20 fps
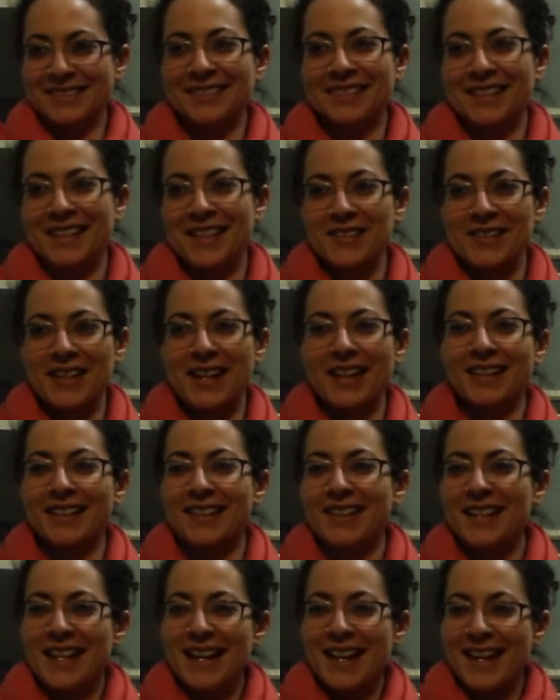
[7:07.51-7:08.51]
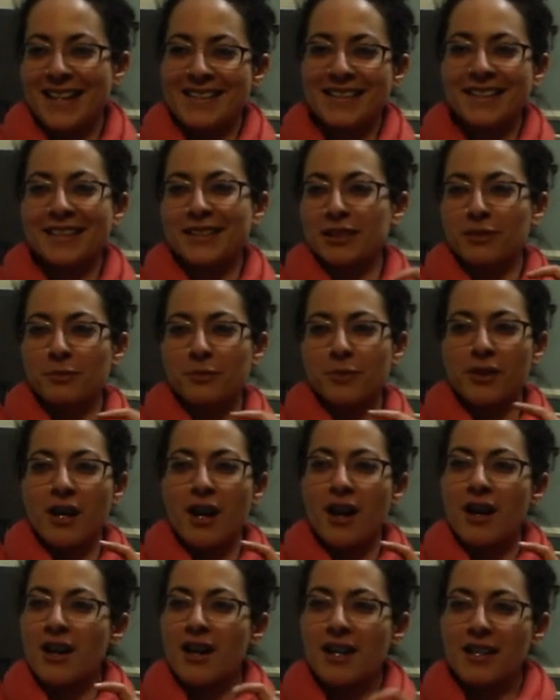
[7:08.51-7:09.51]
yeah. Okay. It has the little
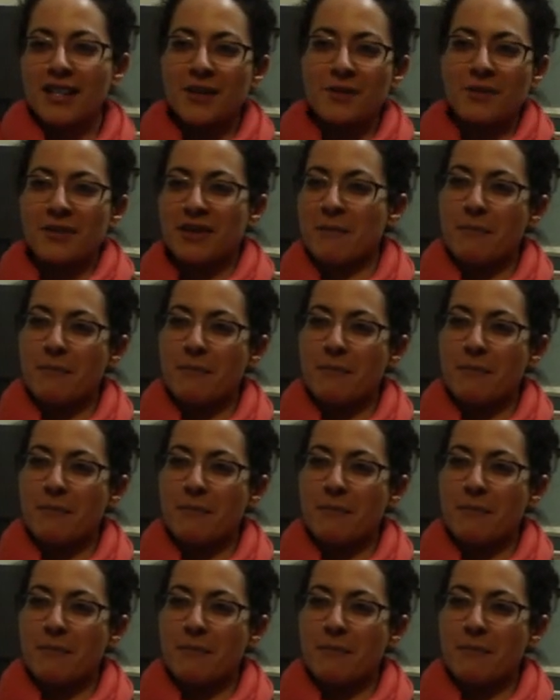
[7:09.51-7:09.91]
bra on it with